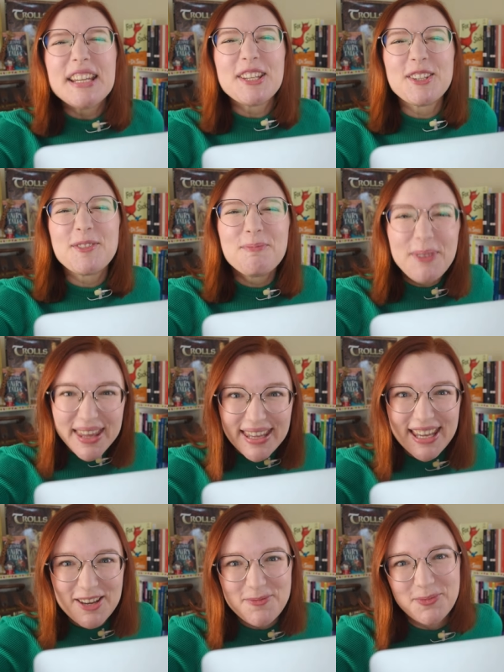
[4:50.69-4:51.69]

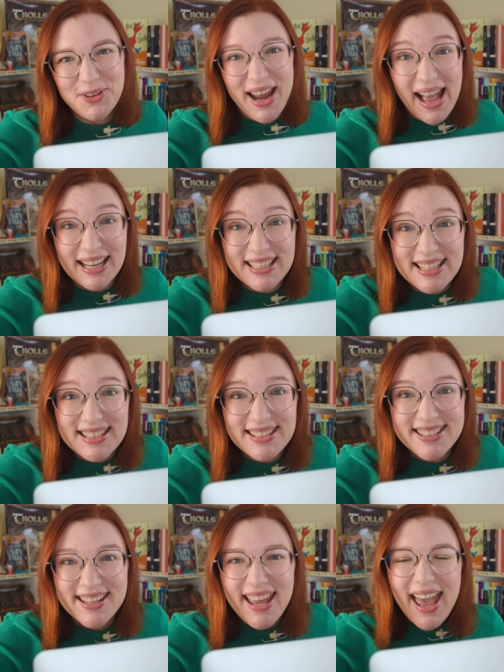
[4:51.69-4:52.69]
Speaking practice.